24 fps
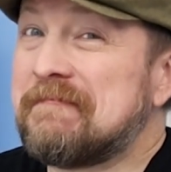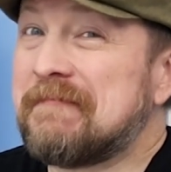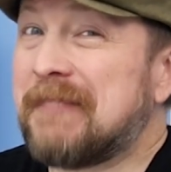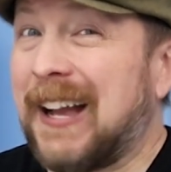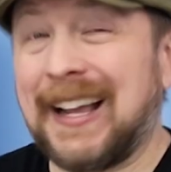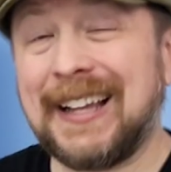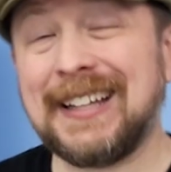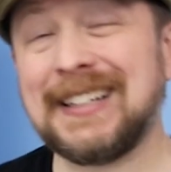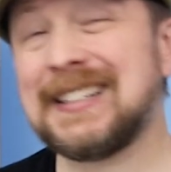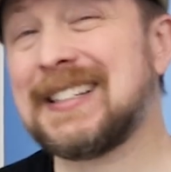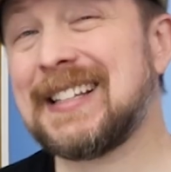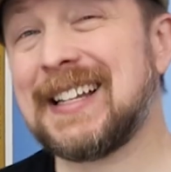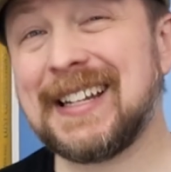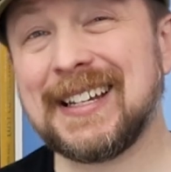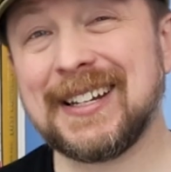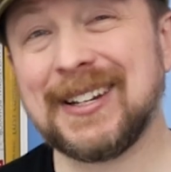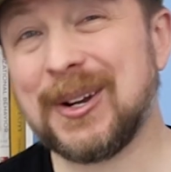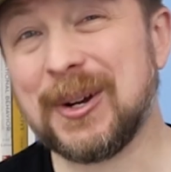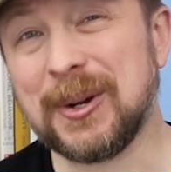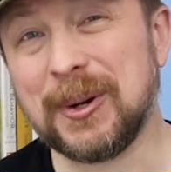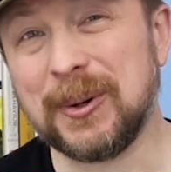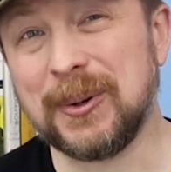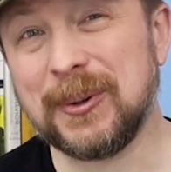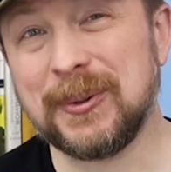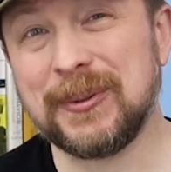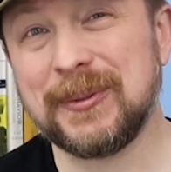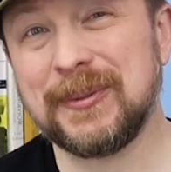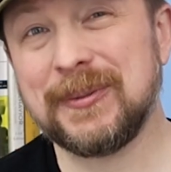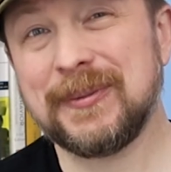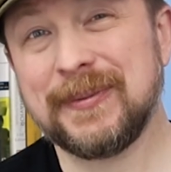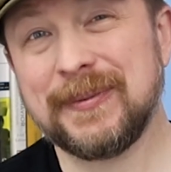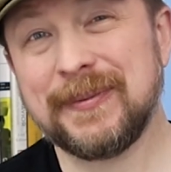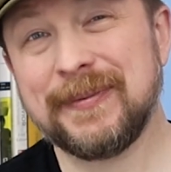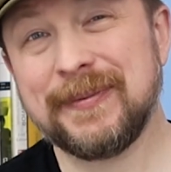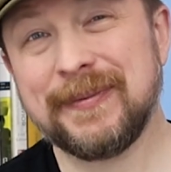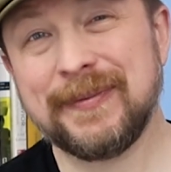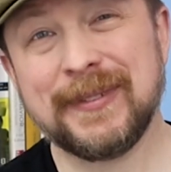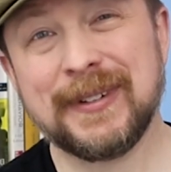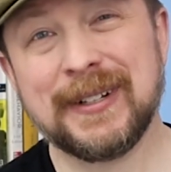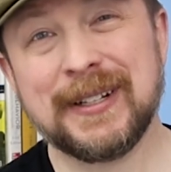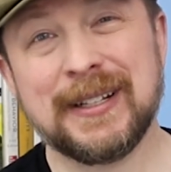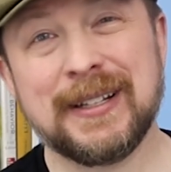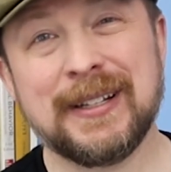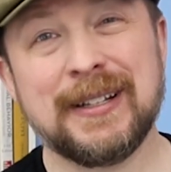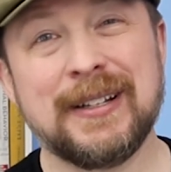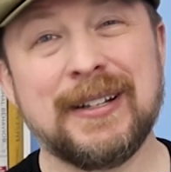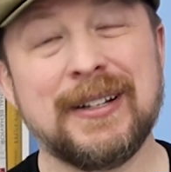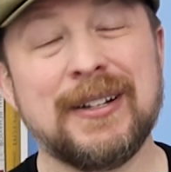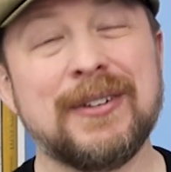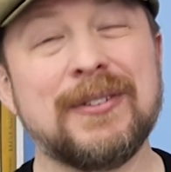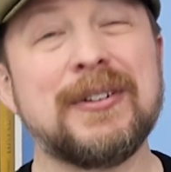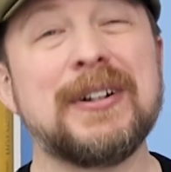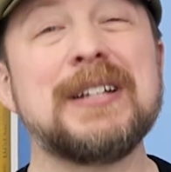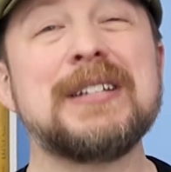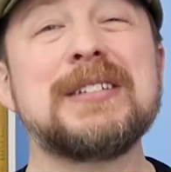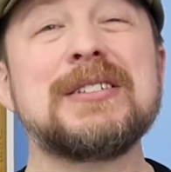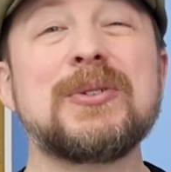I'd say no. Right?